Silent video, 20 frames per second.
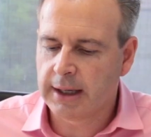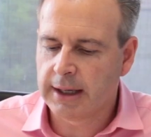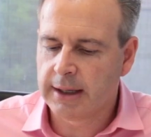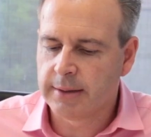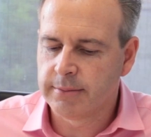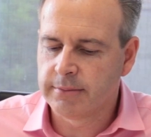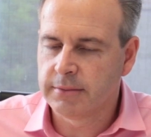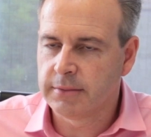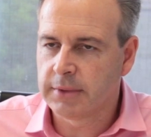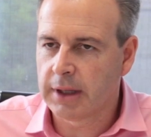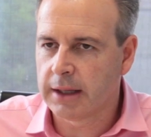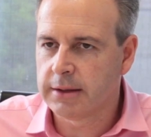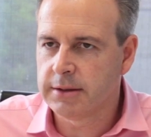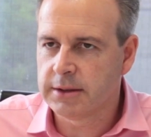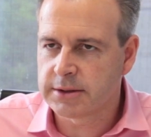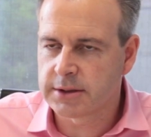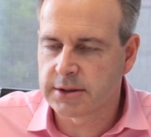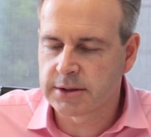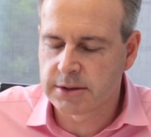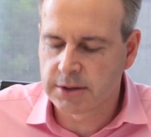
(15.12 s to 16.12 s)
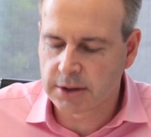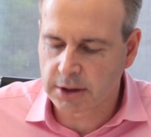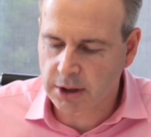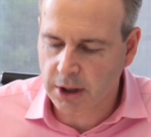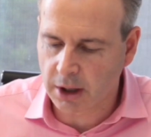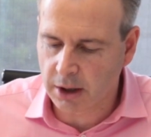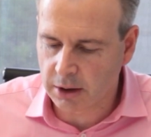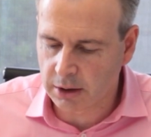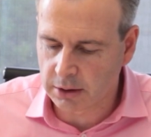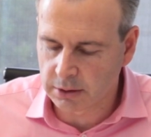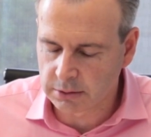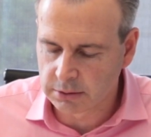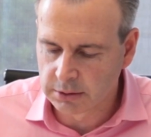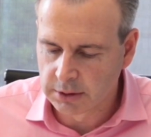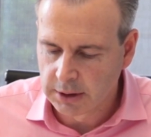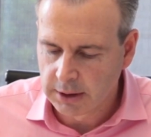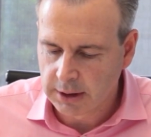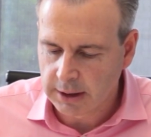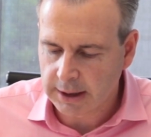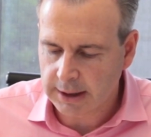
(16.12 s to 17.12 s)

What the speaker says: and this is Nicole,